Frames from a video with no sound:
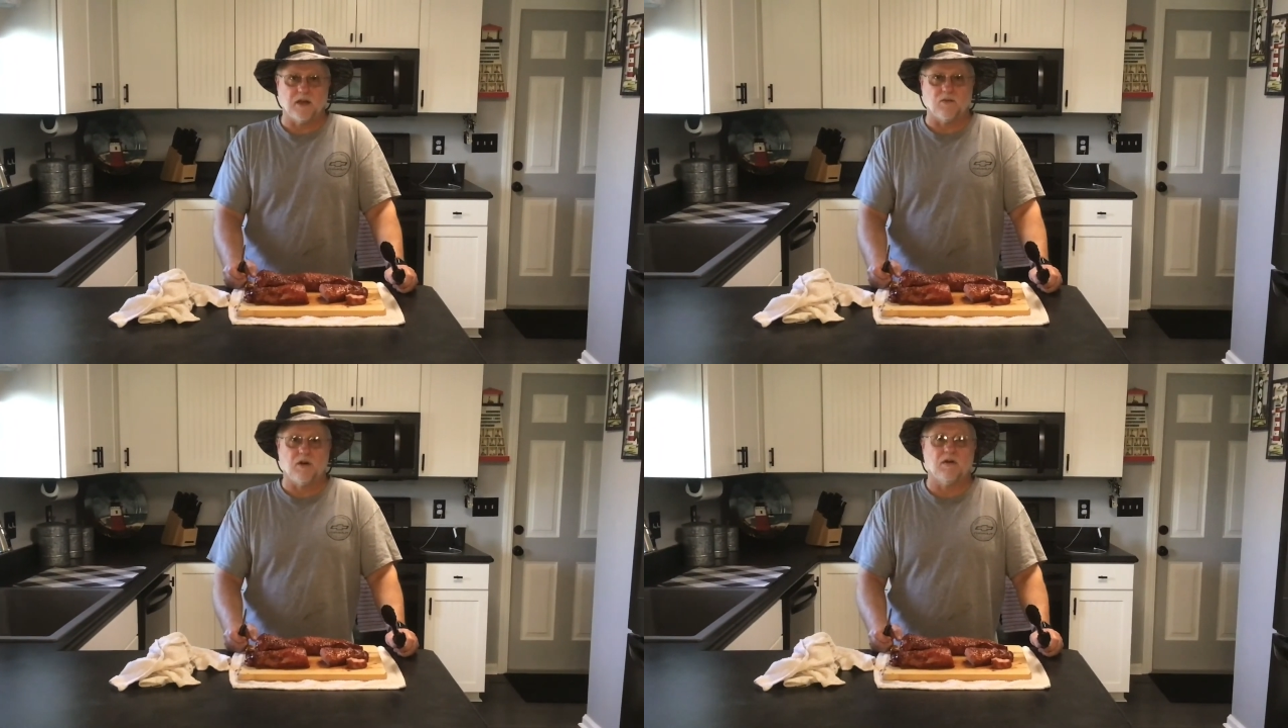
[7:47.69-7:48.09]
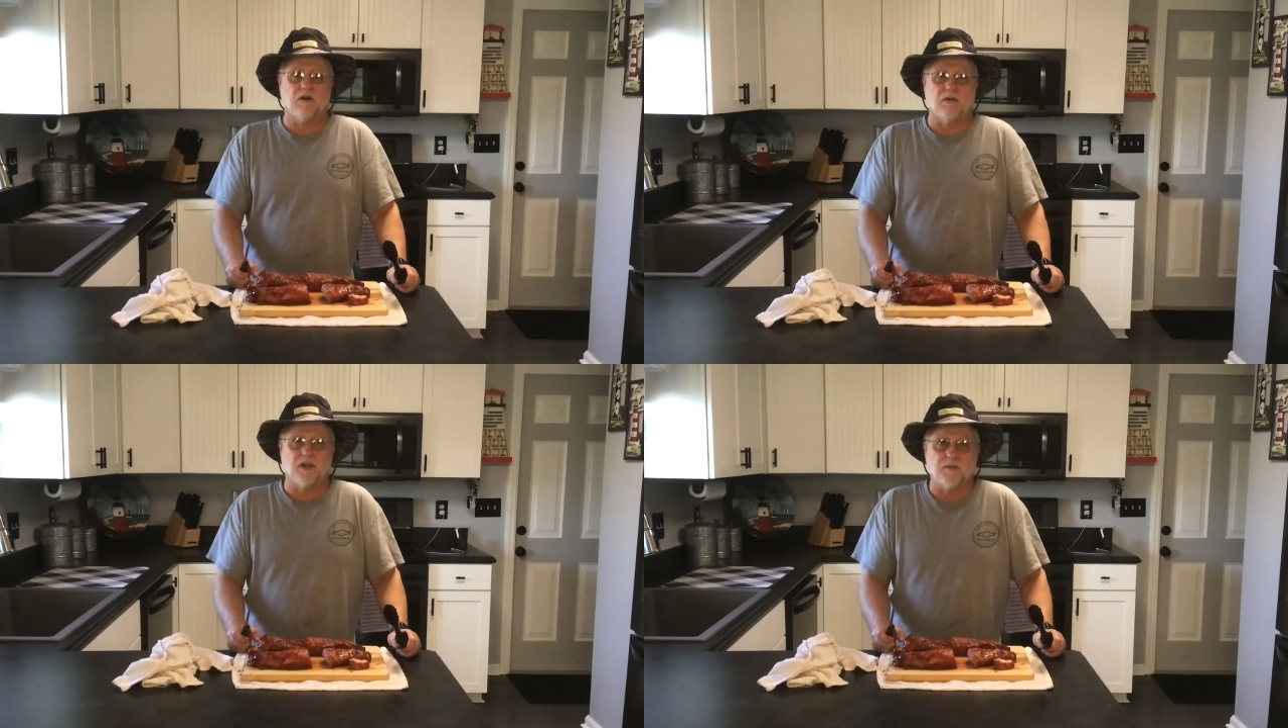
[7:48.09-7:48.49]
Royal
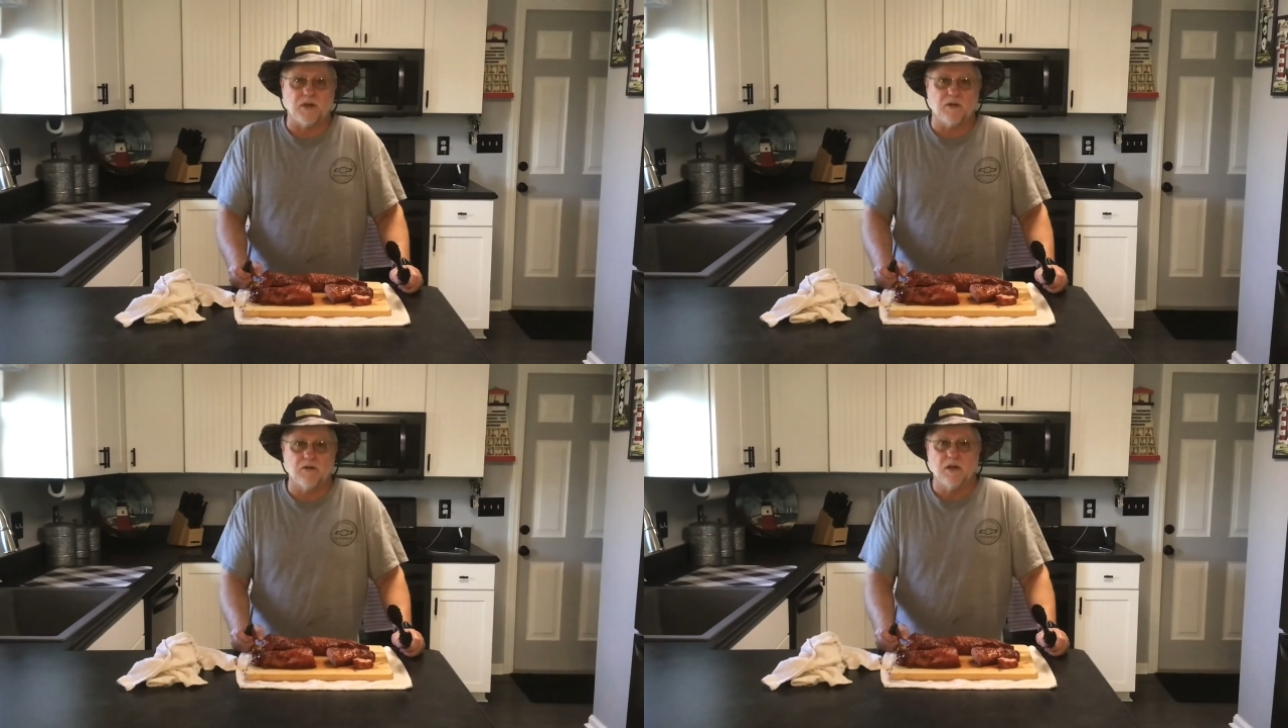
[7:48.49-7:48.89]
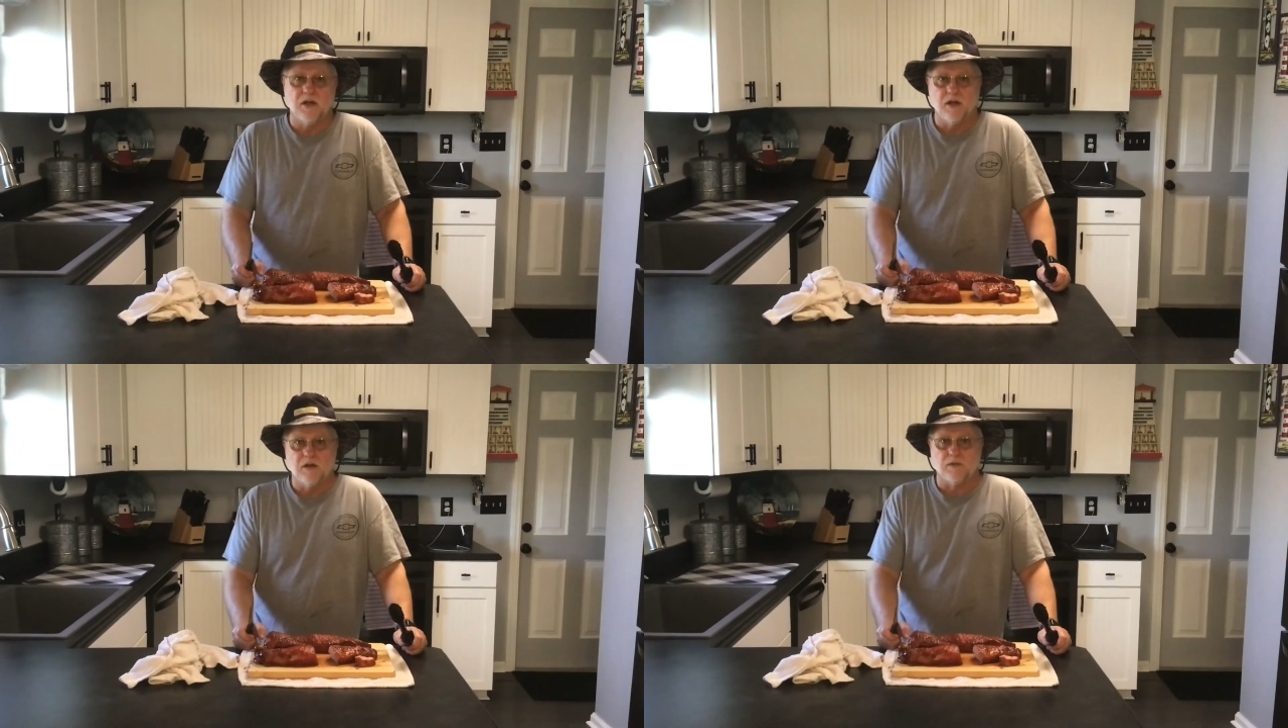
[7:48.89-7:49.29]
Oak lump coal
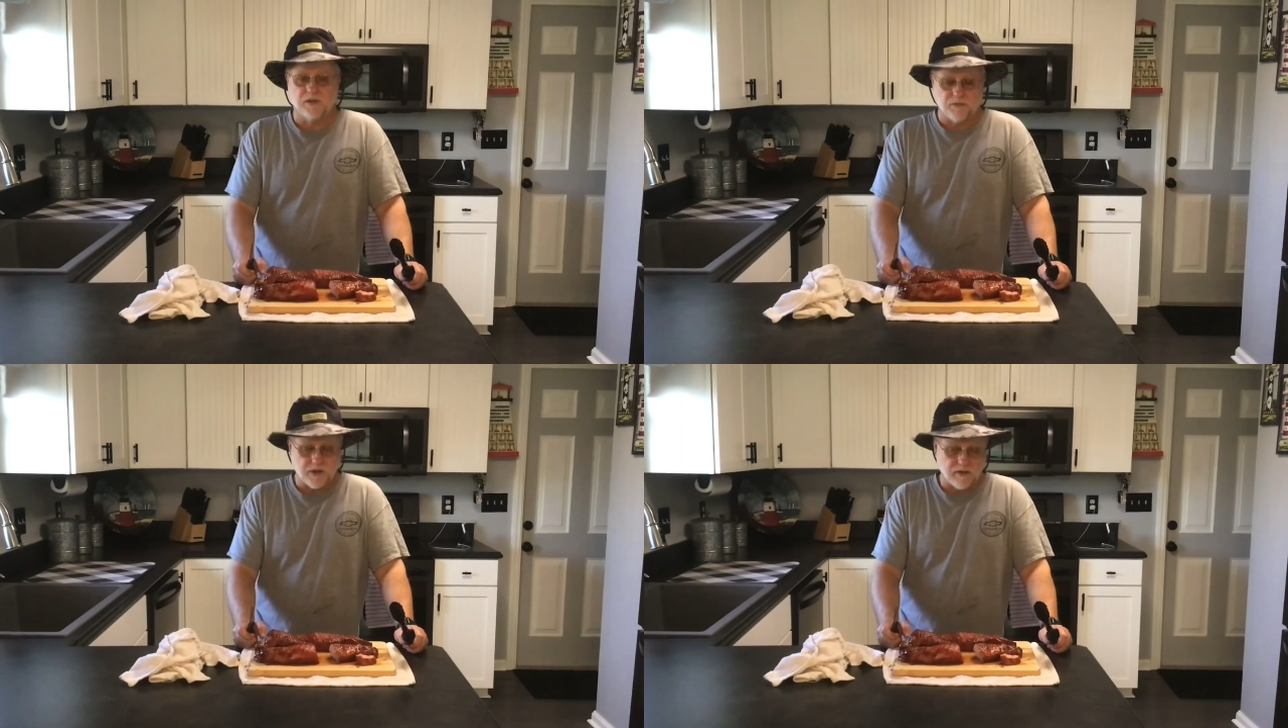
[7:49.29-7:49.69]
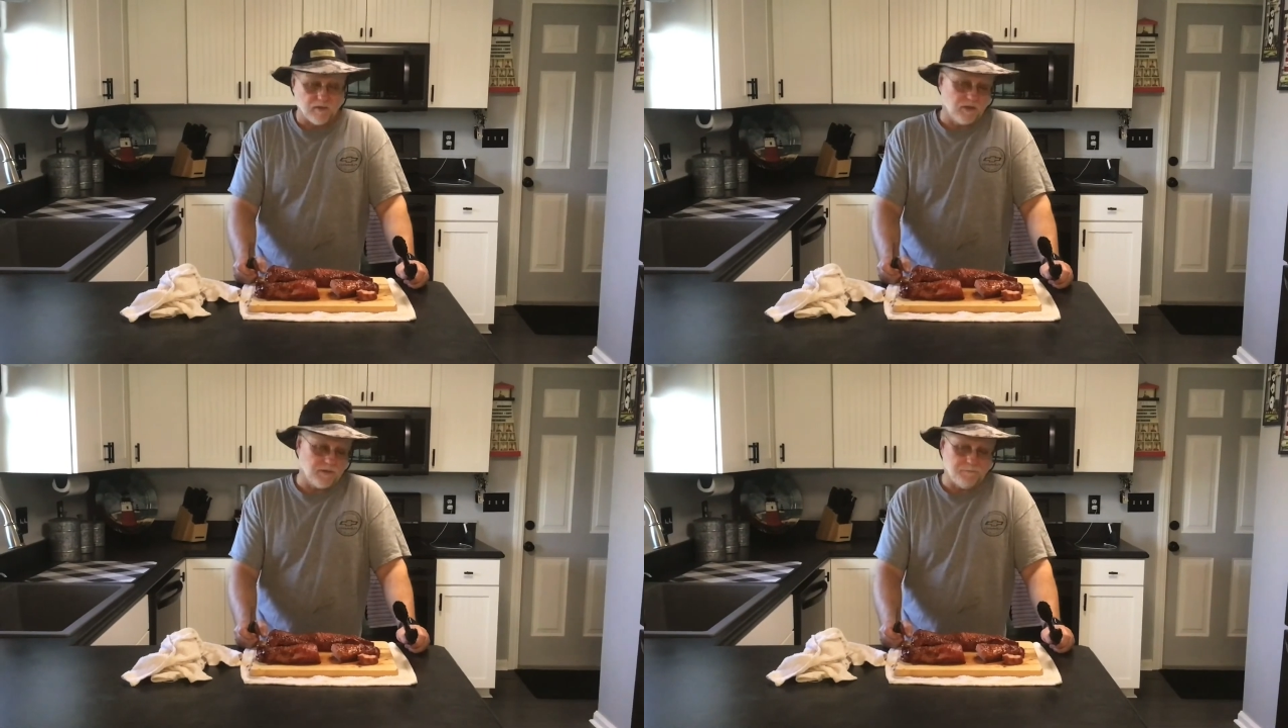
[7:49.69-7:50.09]
with some cherry wood.